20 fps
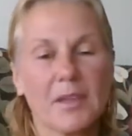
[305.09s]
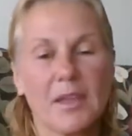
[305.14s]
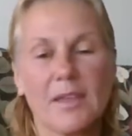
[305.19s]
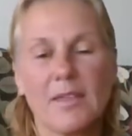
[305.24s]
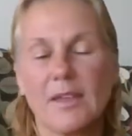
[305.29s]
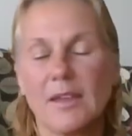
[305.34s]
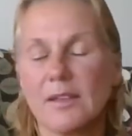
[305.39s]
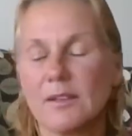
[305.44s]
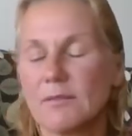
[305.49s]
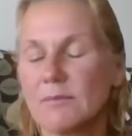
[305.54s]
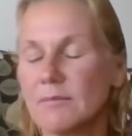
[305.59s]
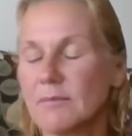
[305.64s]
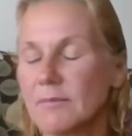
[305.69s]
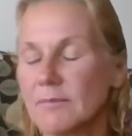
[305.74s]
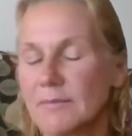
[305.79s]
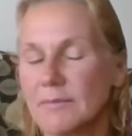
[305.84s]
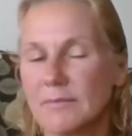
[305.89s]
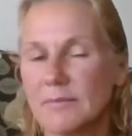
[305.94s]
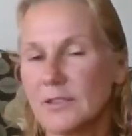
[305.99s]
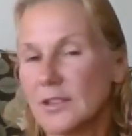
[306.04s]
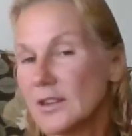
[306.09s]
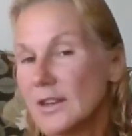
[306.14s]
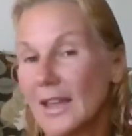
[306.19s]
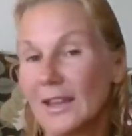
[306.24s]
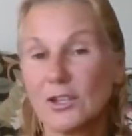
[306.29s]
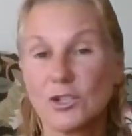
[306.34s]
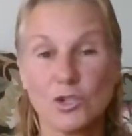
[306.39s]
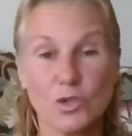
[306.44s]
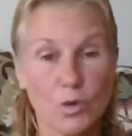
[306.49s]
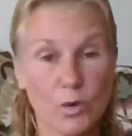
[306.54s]
And then the
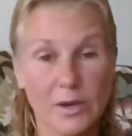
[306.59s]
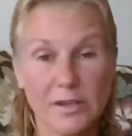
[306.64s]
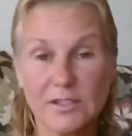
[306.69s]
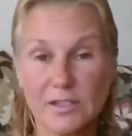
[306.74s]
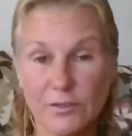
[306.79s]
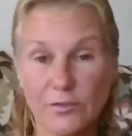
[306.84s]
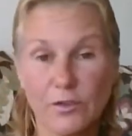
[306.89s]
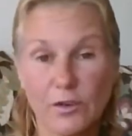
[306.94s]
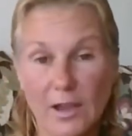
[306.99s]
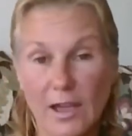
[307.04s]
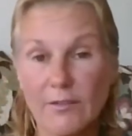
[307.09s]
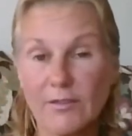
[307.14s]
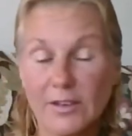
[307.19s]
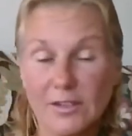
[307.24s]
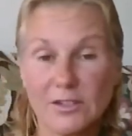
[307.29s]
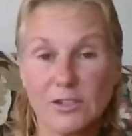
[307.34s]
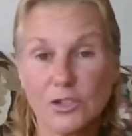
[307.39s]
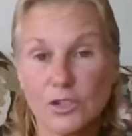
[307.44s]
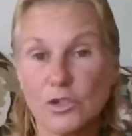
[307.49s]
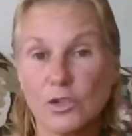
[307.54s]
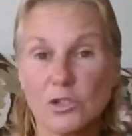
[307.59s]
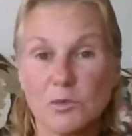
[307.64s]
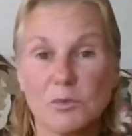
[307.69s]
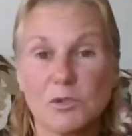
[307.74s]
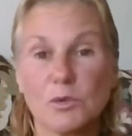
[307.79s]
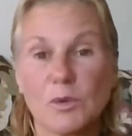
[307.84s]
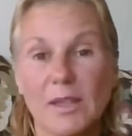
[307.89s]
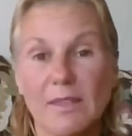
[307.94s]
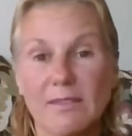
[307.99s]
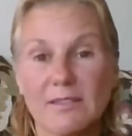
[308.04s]
next choice, if you're having to choose
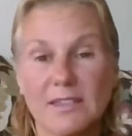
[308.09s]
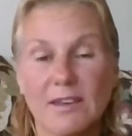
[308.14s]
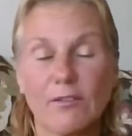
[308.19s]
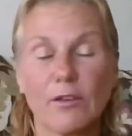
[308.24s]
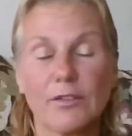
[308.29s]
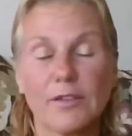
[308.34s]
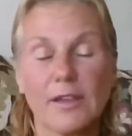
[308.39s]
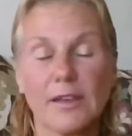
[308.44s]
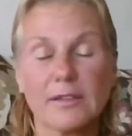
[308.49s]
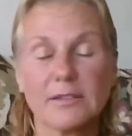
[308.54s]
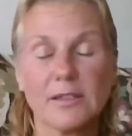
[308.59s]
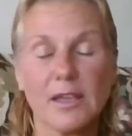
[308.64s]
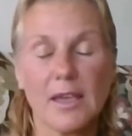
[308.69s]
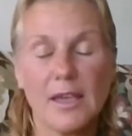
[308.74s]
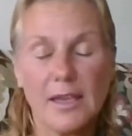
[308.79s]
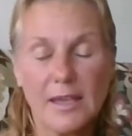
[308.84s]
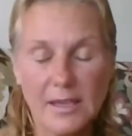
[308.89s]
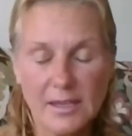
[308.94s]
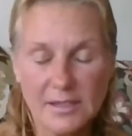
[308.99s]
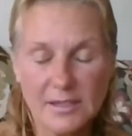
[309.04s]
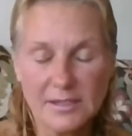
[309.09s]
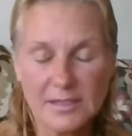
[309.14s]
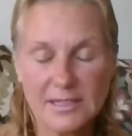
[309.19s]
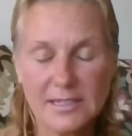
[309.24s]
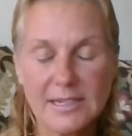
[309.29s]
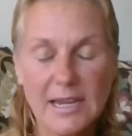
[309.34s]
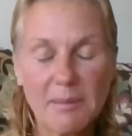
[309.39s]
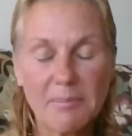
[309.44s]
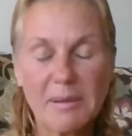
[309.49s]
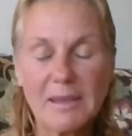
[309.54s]
between subtle things,
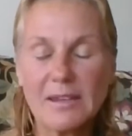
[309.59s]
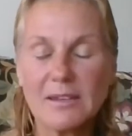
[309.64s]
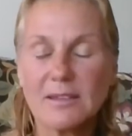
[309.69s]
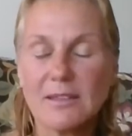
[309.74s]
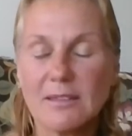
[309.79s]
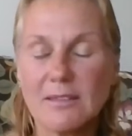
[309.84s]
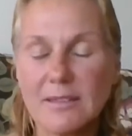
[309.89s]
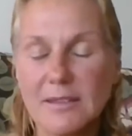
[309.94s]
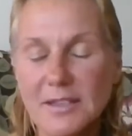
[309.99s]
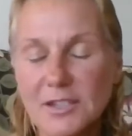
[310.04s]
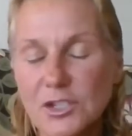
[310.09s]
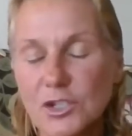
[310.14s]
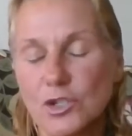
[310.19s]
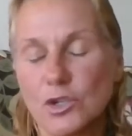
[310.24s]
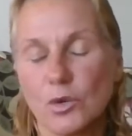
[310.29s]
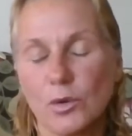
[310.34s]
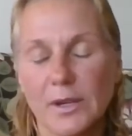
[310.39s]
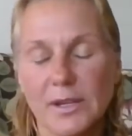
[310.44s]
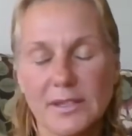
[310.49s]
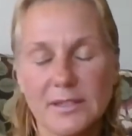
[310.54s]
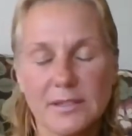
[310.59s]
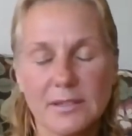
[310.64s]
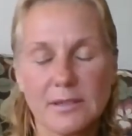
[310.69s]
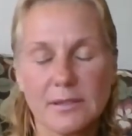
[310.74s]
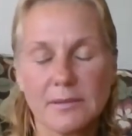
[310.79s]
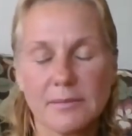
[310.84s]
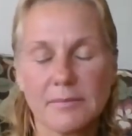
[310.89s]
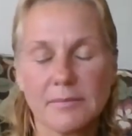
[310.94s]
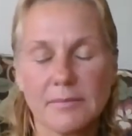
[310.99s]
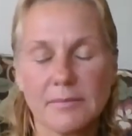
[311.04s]
step into this choice
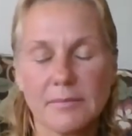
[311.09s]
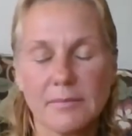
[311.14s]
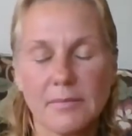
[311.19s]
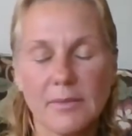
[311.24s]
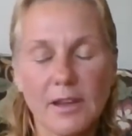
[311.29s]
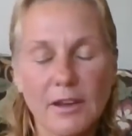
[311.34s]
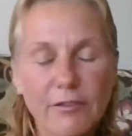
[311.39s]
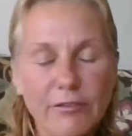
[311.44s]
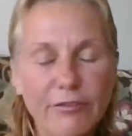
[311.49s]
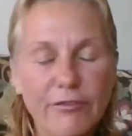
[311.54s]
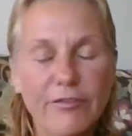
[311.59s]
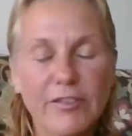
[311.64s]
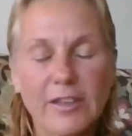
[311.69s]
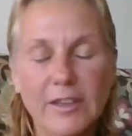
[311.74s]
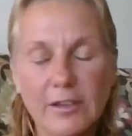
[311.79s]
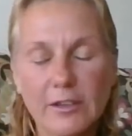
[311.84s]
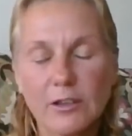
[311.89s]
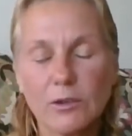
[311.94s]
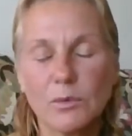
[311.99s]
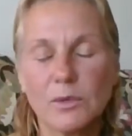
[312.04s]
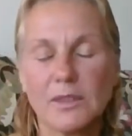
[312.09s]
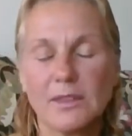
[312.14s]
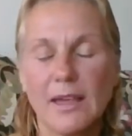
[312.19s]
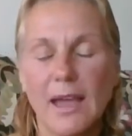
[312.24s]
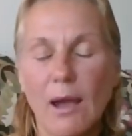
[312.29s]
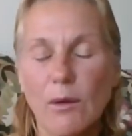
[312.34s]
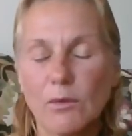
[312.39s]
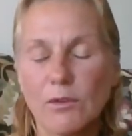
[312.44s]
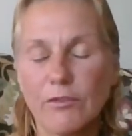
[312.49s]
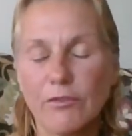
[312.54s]
and feel what
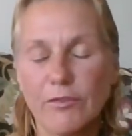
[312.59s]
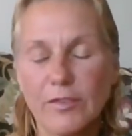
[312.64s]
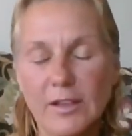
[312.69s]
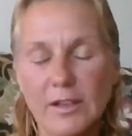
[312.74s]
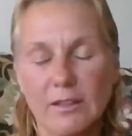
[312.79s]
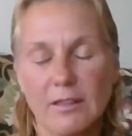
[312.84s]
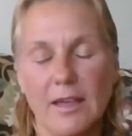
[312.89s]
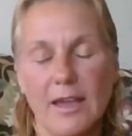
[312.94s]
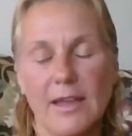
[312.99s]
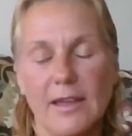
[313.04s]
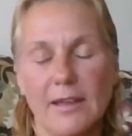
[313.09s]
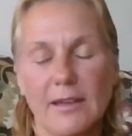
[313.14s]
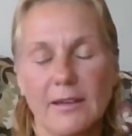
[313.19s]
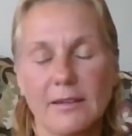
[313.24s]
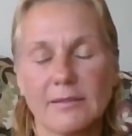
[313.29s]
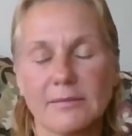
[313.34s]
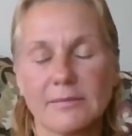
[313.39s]
that would feel like.